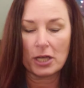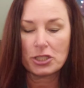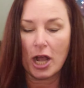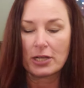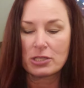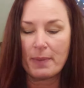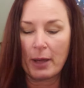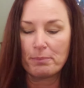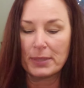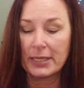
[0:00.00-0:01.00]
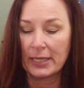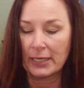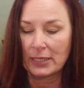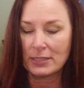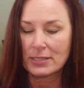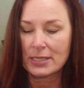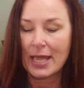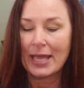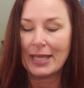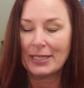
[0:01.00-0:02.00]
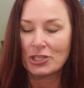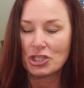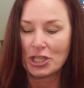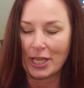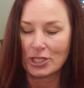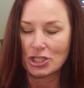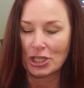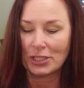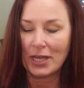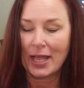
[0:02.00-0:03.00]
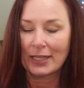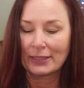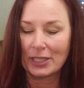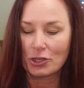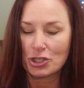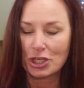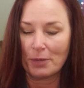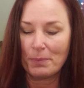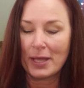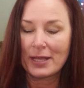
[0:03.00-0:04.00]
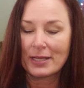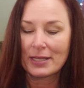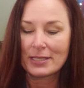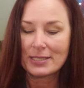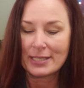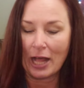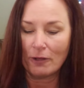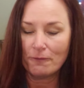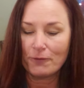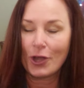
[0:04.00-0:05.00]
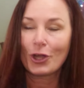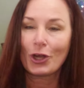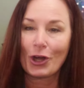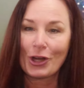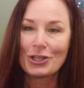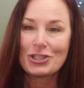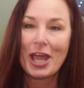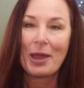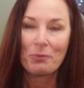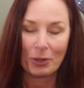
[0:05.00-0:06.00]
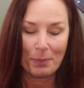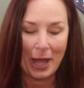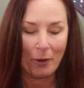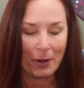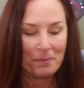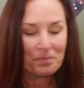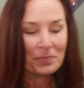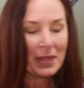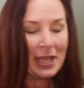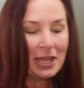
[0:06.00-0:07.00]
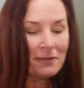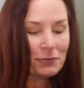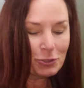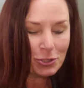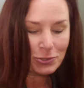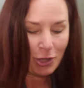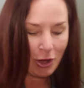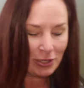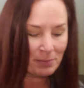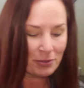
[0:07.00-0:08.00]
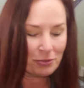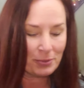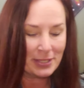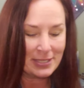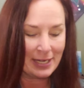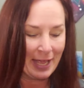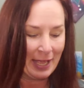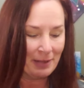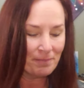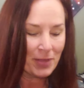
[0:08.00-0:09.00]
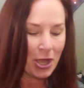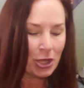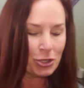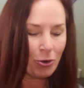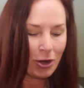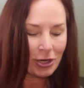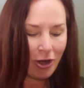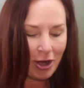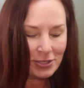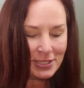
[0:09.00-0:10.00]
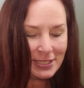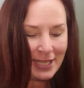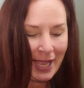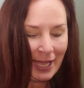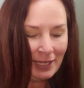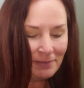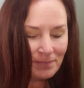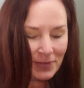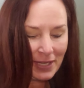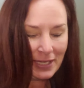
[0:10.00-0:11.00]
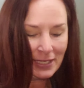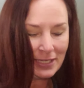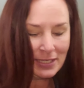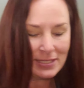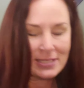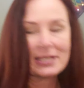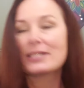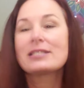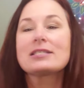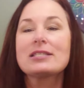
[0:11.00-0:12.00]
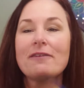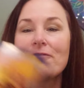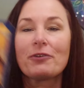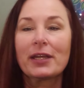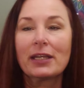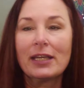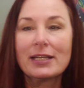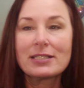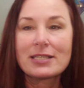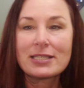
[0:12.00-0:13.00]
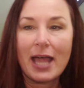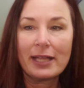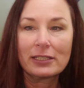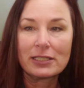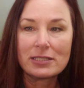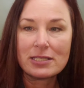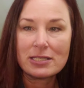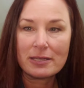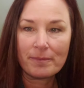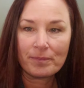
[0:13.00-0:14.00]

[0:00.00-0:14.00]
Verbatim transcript: talks about beginnings, initiation, leadership, self, courage, and willpower. If you chose card number three today, your card today is suffering in silence.